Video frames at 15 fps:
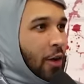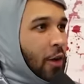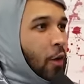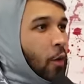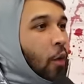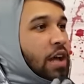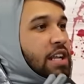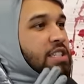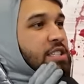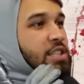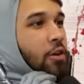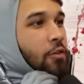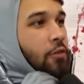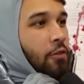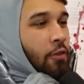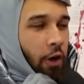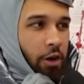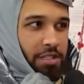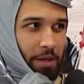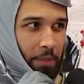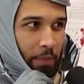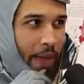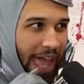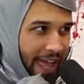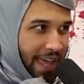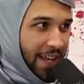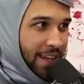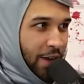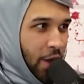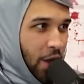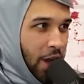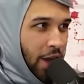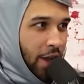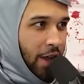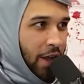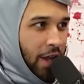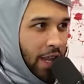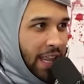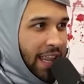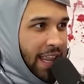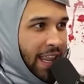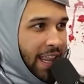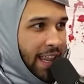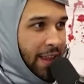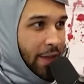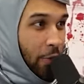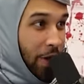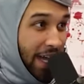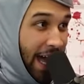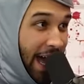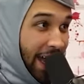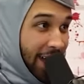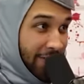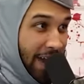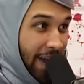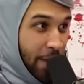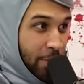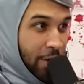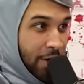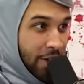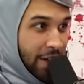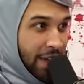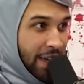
What is the first pet? What kind of animal?